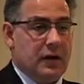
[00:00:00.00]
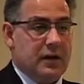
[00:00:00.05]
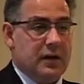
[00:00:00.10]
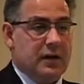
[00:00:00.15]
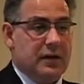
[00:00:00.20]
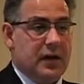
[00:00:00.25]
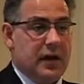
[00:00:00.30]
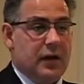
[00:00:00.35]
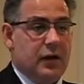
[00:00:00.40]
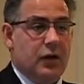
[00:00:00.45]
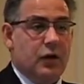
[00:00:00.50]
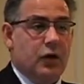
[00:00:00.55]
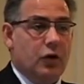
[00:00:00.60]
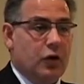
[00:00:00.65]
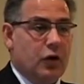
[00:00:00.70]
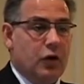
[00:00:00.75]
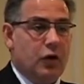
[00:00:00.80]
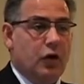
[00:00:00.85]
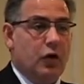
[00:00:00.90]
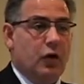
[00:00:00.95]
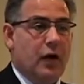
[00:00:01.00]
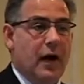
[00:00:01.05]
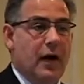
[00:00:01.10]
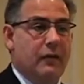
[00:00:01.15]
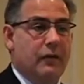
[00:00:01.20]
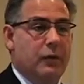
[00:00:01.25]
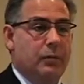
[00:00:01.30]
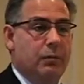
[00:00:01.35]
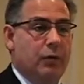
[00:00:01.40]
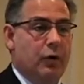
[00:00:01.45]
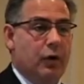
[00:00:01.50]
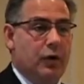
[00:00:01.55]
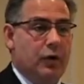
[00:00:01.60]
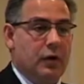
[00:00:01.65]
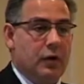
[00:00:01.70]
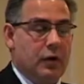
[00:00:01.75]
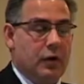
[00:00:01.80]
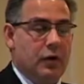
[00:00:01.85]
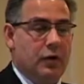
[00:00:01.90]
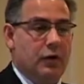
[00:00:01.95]
said, you don't have to
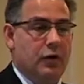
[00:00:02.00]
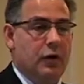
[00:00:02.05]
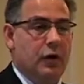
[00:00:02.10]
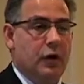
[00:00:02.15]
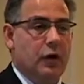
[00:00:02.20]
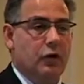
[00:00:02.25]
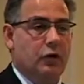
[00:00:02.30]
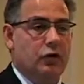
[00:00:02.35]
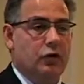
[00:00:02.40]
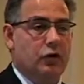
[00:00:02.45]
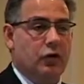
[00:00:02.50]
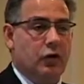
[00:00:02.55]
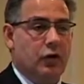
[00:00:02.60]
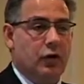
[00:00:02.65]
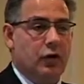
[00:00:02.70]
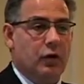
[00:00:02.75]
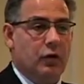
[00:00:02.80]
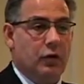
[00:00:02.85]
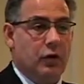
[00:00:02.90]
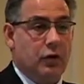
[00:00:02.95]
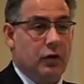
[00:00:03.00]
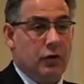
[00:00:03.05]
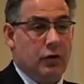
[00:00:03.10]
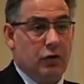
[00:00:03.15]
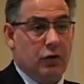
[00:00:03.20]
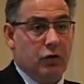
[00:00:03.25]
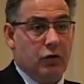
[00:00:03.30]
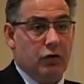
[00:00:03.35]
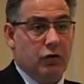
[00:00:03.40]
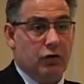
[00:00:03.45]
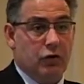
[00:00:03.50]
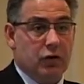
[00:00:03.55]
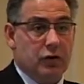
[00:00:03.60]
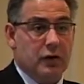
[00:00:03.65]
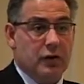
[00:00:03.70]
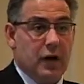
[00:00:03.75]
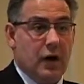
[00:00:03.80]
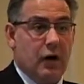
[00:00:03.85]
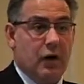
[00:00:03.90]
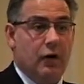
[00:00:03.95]
put the
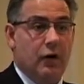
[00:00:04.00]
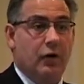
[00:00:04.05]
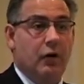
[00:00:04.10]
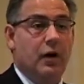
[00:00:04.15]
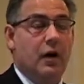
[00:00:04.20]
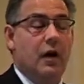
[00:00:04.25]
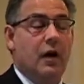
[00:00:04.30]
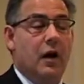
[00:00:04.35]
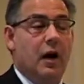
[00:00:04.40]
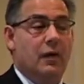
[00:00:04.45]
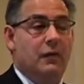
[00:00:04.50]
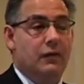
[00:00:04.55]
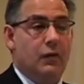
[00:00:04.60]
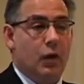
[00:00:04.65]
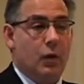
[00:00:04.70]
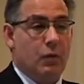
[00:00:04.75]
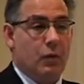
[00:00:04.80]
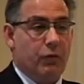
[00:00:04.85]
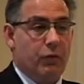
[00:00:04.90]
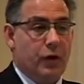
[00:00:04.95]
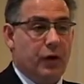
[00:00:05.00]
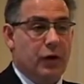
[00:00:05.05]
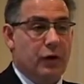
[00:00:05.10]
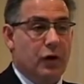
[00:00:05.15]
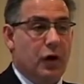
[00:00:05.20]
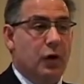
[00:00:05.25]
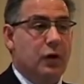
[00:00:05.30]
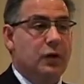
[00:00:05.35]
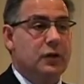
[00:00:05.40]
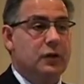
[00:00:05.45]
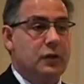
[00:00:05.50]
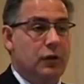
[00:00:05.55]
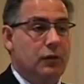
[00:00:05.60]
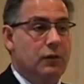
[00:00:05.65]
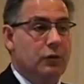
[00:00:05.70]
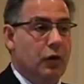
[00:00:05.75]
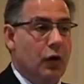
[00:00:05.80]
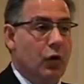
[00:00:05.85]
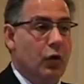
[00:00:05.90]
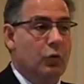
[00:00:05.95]
insurance carrier on formal written notice.
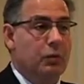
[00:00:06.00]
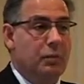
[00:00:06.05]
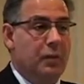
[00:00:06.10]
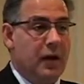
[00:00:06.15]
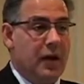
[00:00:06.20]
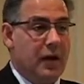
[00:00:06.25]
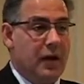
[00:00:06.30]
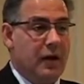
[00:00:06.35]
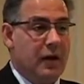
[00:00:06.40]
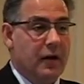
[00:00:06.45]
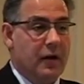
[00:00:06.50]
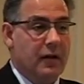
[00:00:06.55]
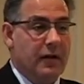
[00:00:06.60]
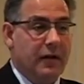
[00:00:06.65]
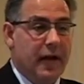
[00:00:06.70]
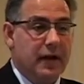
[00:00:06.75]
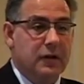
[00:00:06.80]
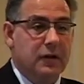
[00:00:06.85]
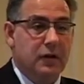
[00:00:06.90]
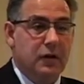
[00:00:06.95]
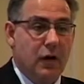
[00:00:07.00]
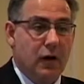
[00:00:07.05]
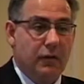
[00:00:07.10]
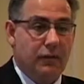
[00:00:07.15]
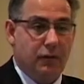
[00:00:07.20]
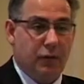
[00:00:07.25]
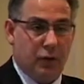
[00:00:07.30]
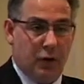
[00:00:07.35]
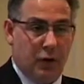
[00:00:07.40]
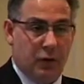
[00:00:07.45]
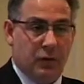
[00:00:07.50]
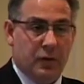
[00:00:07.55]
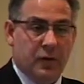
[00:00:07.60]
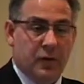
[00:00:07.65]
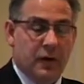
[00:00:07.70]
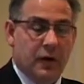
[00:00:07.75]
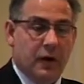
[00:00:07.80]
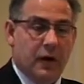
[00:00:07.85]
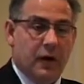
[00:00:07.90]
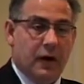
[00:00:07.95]
You've told me that's enough for you.
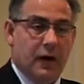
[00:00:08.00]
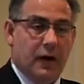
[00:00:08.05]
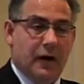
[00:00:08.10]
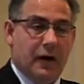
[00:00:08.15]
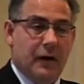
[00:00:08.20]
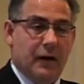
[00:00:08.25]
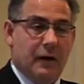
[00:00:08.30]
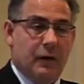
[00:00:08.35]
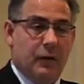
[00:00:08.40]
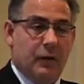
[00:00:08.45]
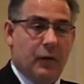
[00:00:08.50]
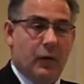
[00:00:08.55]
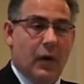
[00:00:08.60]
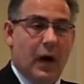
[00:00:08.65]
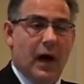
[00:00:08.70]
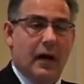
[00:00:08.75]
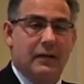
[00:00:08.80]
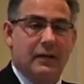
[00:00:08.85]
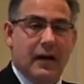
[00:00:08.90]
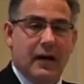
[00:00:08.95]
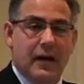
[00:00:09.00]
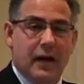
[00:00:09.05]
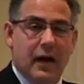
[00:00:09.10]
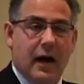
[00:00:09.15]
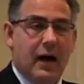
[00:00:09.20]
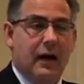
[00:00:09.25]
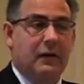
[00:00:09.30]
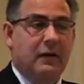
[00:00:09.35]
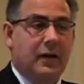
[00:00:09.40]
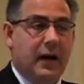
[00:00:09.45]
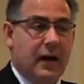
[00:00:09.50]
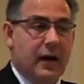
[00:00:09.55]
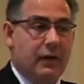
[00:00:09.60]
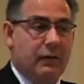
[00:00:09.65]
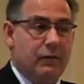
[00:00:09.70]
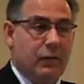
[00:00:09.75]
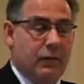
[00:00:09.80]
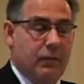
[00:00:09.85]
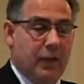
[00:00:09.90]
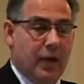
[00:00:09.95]
I'll take
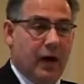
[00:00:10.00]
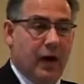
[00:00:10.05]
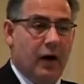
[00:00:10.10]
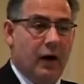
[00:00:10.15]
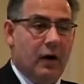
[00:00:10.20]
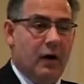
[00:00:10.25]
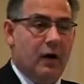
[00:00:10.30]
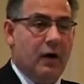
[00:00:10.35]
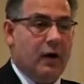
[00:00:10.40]
it from there.